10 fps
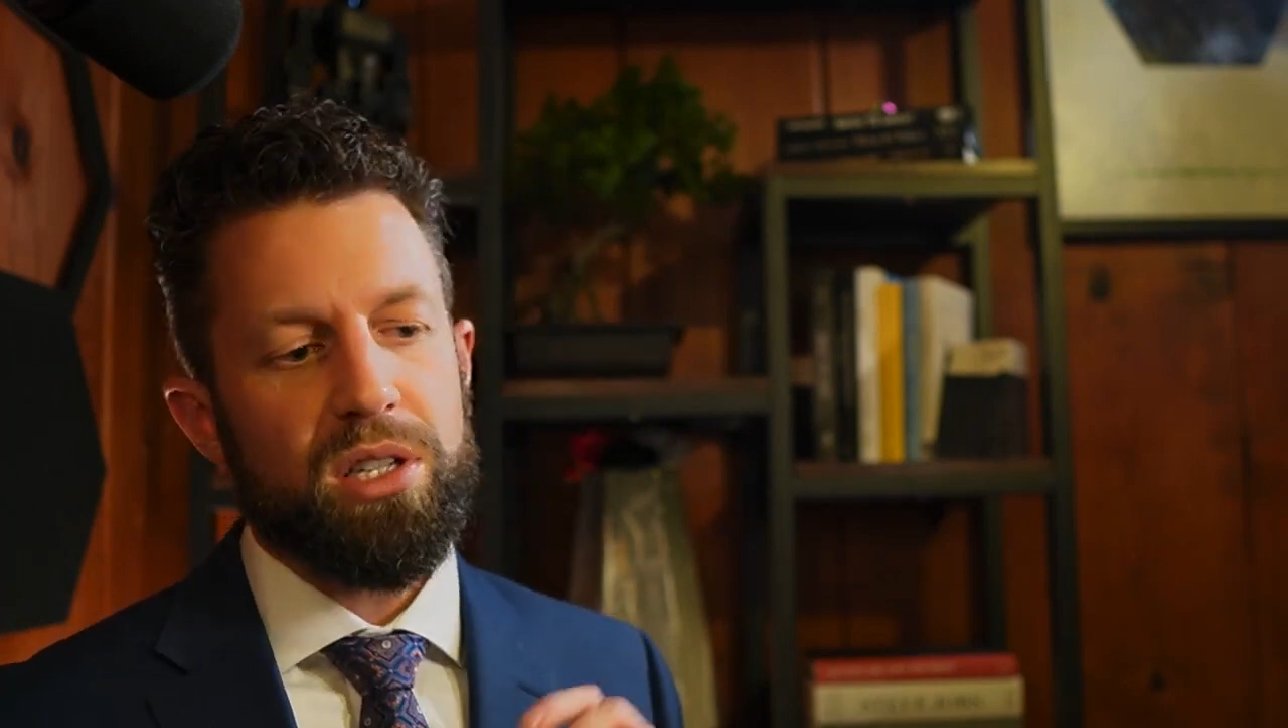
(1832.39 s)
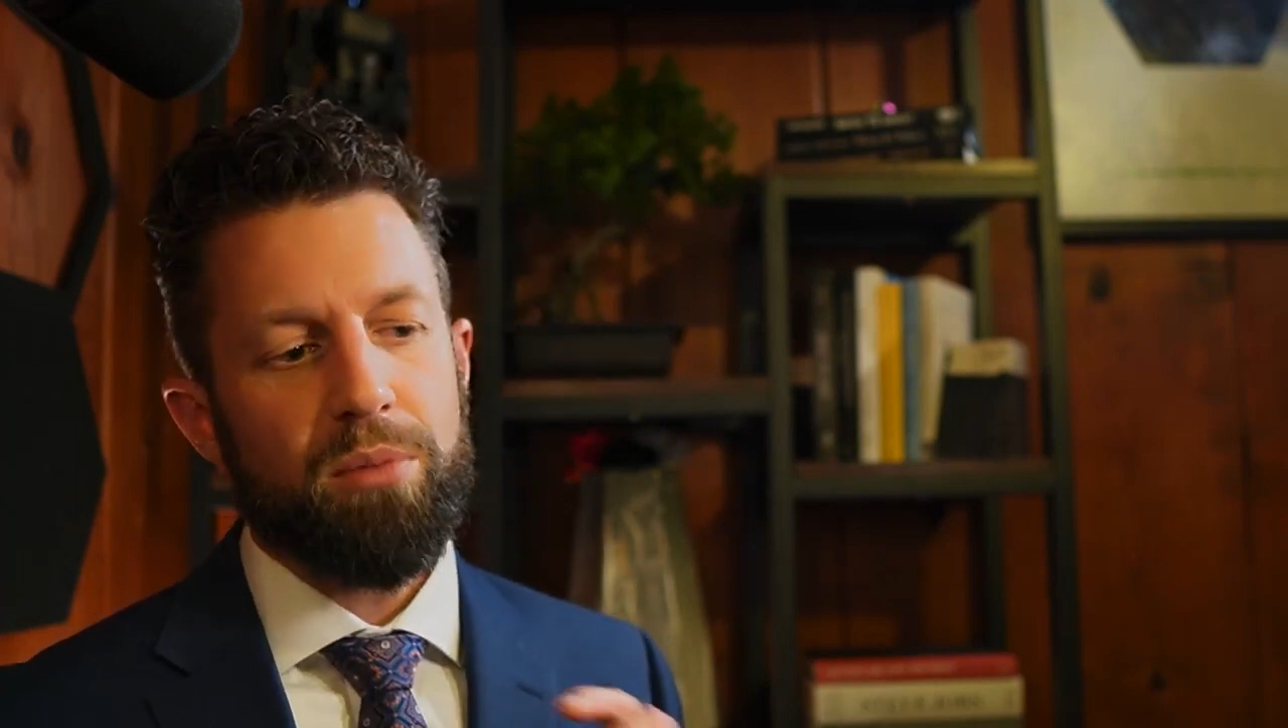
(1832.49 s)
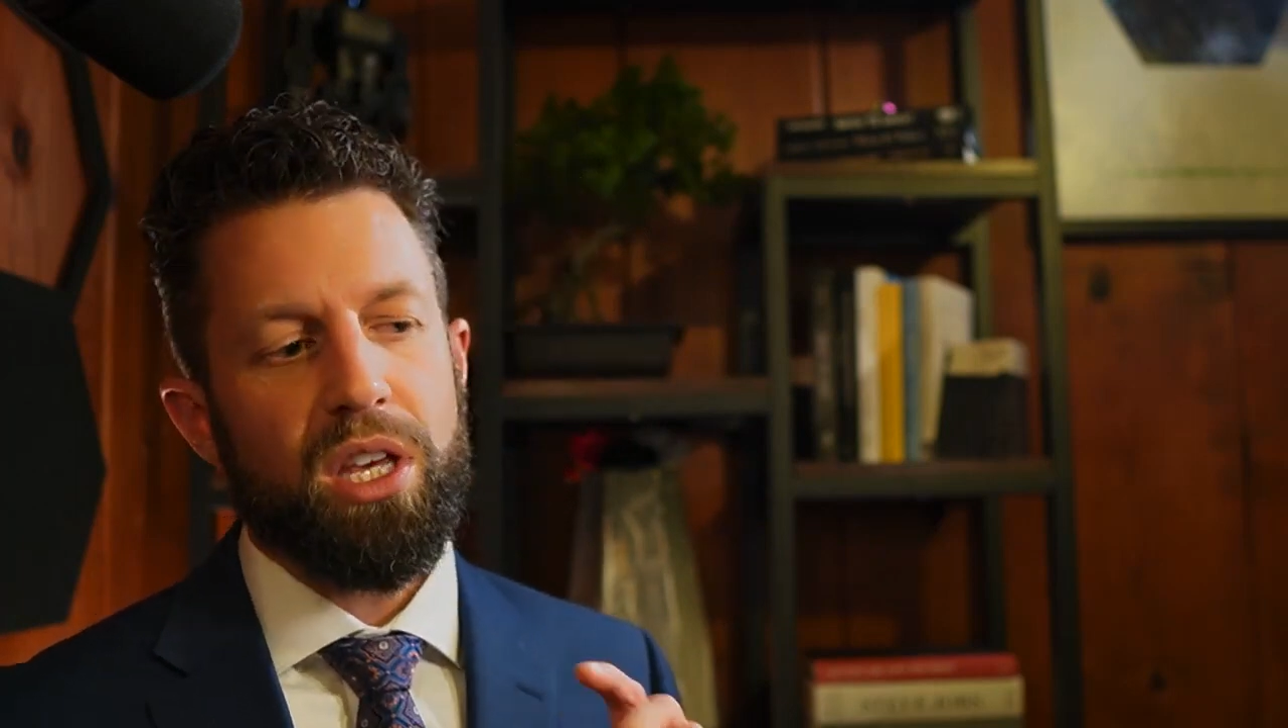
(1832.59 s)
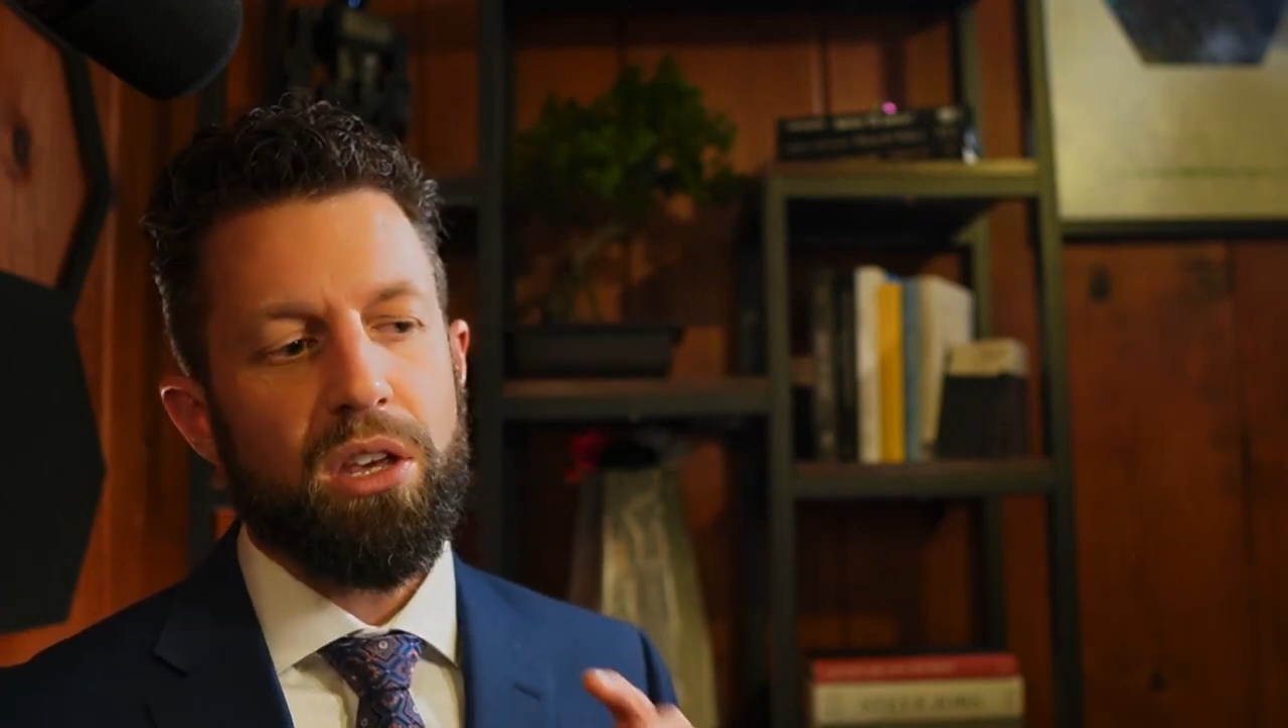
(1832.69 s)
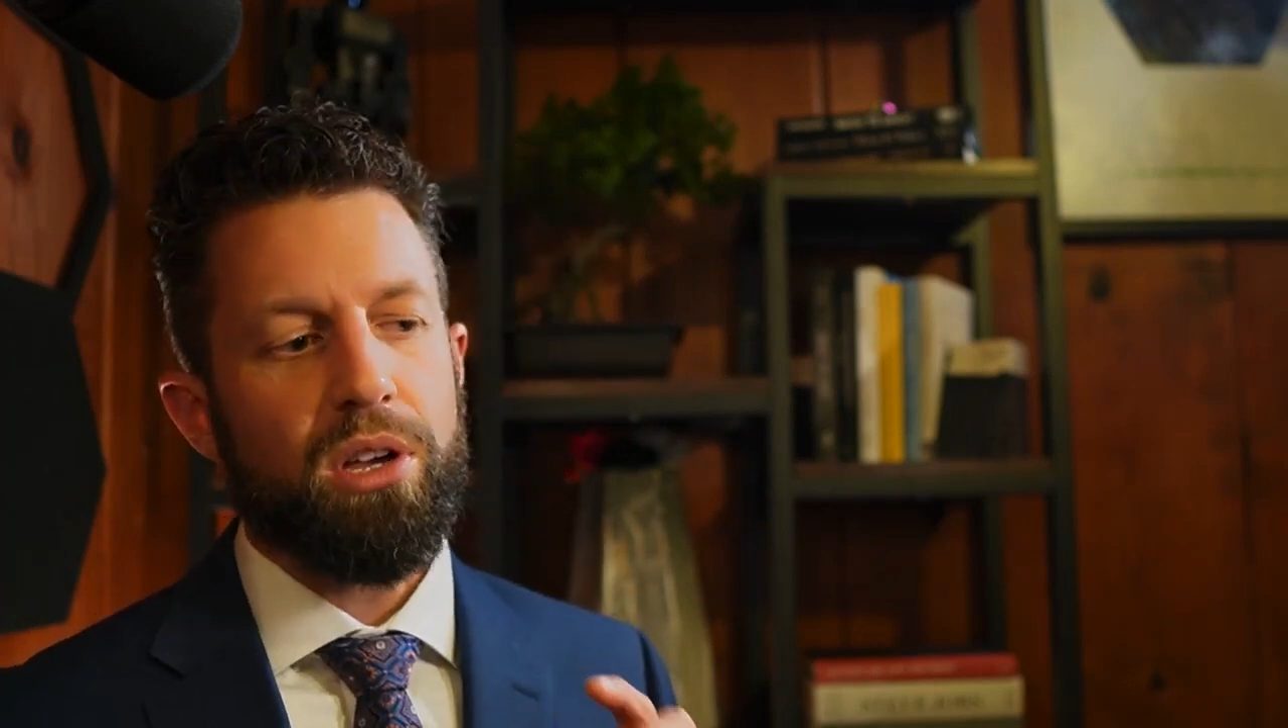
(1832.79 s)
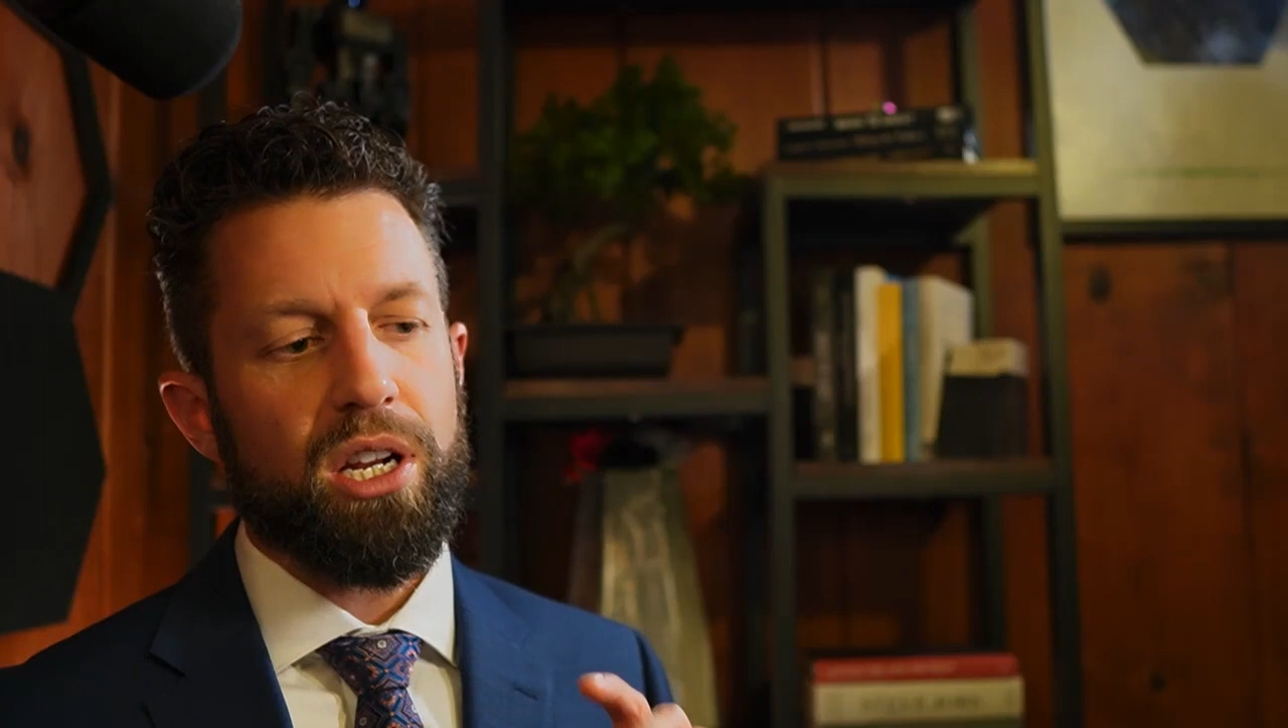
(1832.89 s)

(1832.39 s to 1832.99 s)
something you can